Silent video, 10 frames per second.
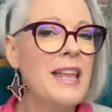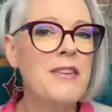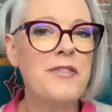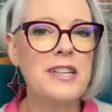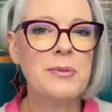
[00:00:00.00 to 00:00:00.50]

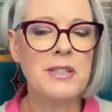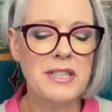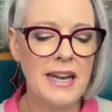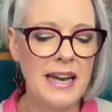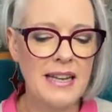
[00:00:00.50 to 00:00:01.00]
The first one
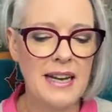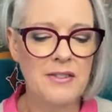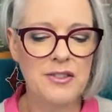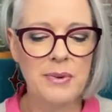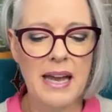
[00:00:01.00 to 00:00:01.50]
today
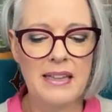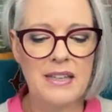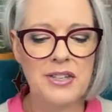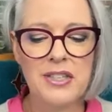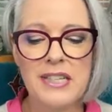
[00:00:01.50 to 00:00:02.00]
comes from
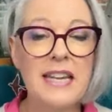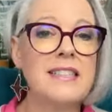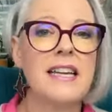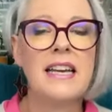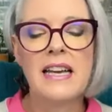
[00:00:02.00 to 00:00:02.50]
Kelly. She
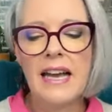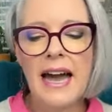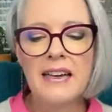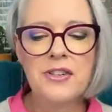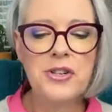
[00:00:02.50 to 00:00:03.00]
says,
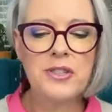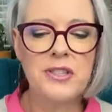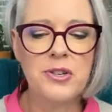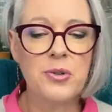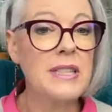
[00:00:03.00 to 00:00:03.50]
how to choose
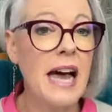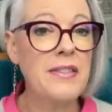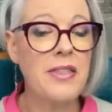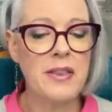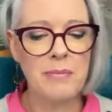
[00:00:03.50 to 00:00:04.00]
neutrals
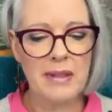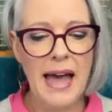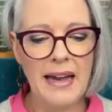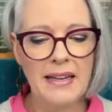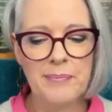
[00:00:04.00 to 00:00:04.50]
other than
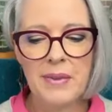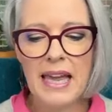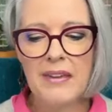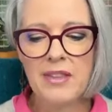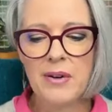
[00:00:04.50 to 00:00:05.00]
black?
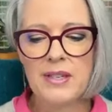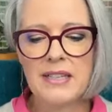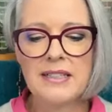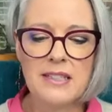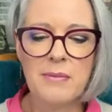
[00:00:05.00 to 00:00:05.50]
Even though it
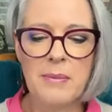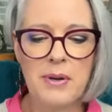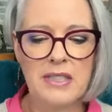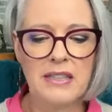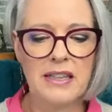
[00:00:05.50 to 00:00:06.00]
doesn't suit my
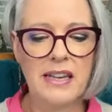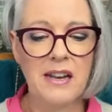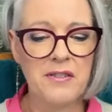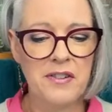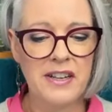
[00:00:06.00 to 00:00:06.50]
personality
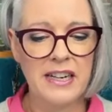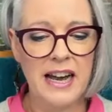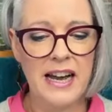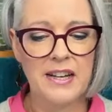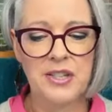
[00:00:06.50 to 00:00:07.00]
and I find it
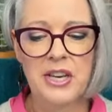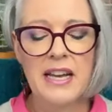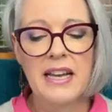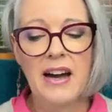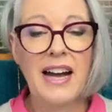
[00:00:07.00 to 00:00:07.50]
harsh,
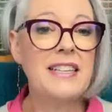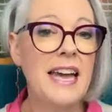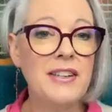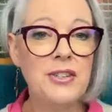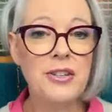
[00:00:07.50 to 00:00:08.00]
I
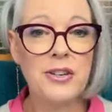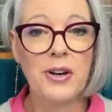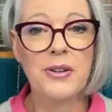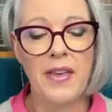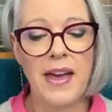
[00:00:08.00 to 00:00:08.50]
tend to
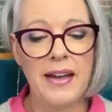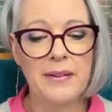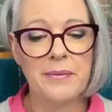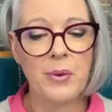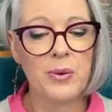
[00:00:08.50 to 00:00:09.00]
go there
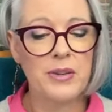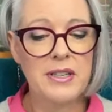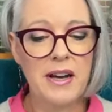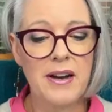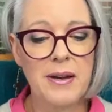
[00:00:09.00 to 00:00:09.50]
all the
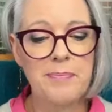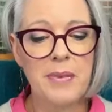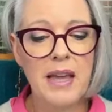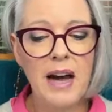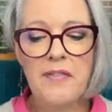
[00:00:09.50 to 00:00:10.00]
time.
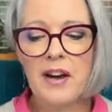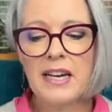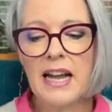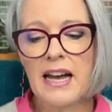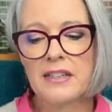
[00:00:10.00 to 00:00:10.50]
I find
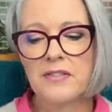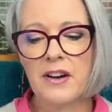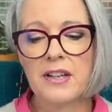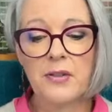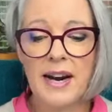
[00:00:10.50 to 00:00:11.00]
it hard to
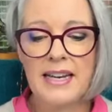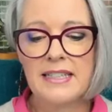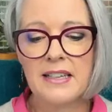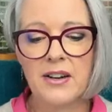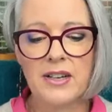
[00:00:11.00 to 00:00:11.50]
find
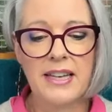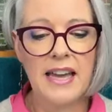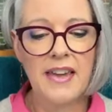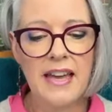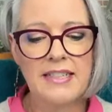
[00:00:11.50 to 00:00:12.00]
greys that go
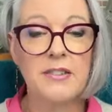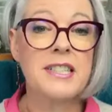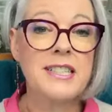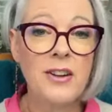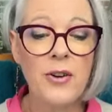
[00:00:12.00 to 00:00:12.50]
together as there are
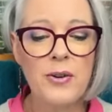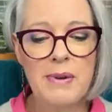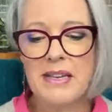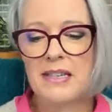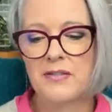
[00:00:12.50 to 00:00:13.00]
so
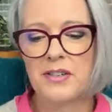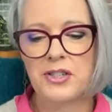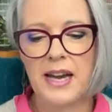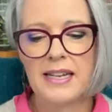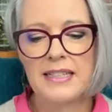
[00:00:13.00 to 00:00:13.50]
many different
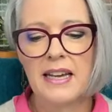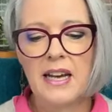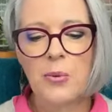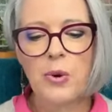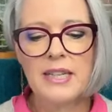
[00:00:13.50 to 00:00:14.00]
shades.
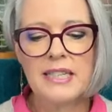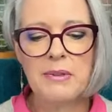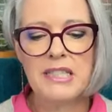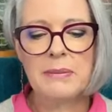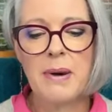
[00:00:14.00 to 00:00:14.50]
What are some
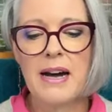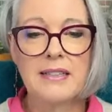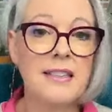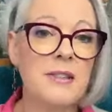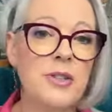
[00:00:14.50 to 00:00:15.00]
of the
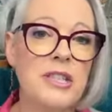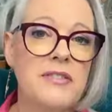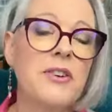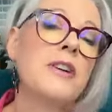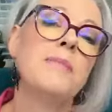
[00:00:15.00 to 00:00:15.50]
smart
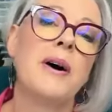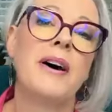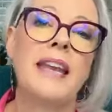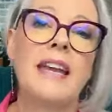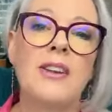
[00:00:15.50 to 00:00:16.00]
solutions for
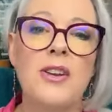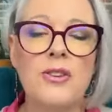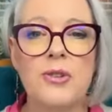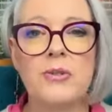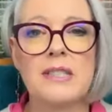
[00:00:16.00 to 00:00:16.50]
combining
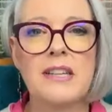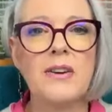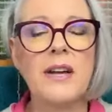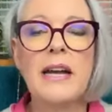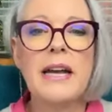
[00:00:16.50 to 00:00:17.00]
neutrals?
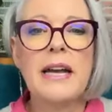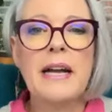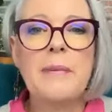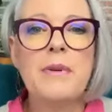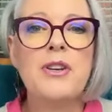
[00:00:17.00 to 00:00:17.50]
So
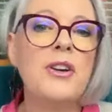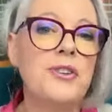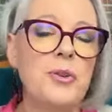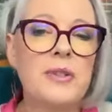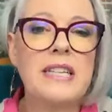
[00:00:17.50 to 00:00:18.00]

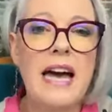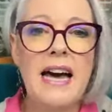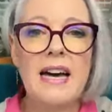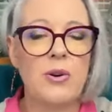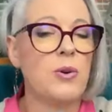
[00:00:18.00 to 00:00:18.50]
neutrals
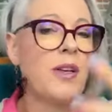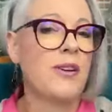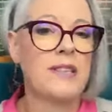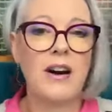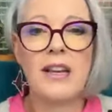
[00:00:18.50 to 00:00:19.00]
are all
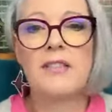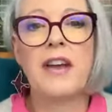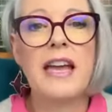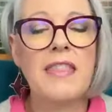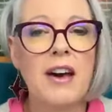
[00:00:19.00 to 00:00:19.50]
those kind of
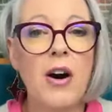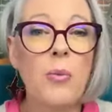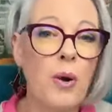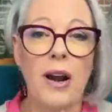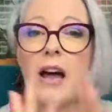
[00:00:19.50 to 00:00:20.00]
either
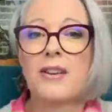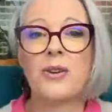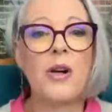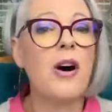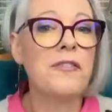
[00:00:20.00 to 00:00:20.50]
what I
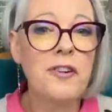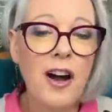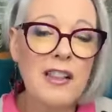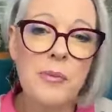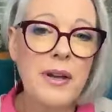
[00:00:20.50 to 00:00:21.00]
call off
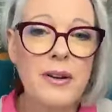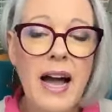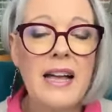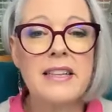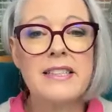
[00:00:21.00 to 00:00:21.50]
colour wheel
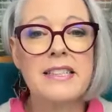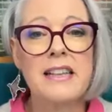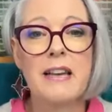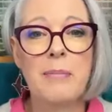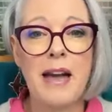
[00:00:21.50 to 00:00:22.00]
colours
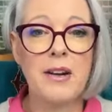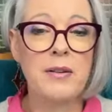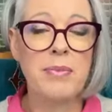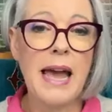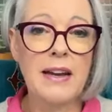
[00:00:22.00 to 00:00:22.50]
like
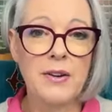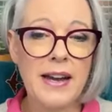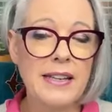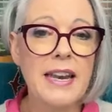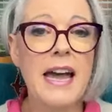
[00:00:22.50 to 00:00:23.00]
black,
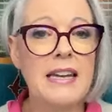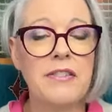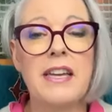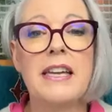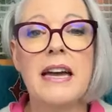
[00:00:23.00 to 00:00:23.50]
grey and
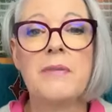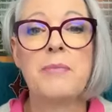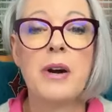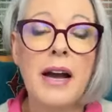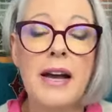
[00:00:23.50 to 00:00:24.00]
navy
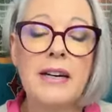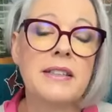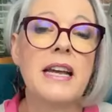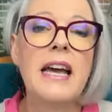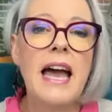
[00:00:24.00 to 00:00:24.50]
and
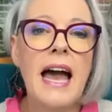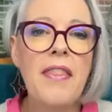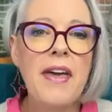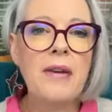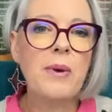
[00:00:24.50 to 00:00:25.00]
brown.
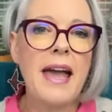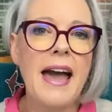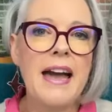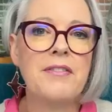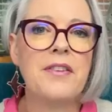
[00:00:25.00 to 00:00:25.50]
And then we
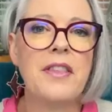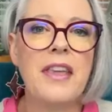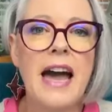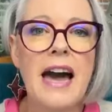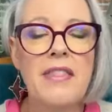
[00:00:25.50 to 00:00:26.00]
have
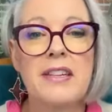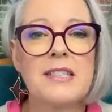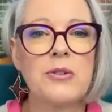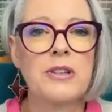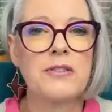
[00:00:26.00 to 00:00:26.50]
the other
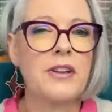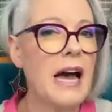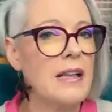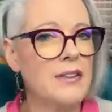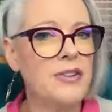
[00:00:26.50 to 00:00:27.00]
sort of
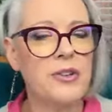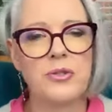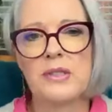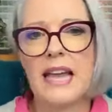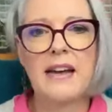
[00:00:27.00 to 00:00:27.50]
coloured
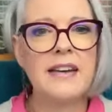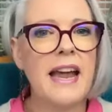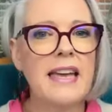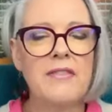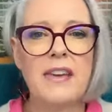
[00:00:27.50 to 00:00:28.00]
neutrals, our
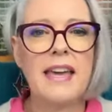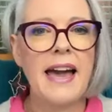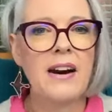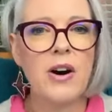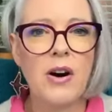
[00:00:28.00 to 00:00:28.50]
navy,
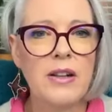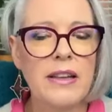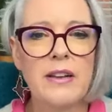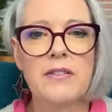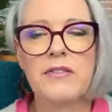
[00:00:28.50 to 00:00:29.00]
our
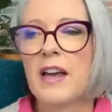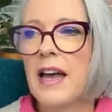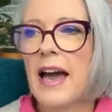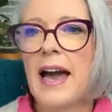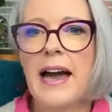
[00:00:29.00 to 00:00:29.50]
olive,
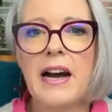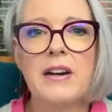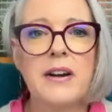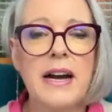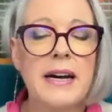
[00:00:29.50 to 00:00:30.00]

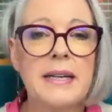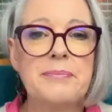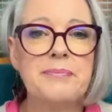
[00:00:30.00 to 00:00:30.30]
our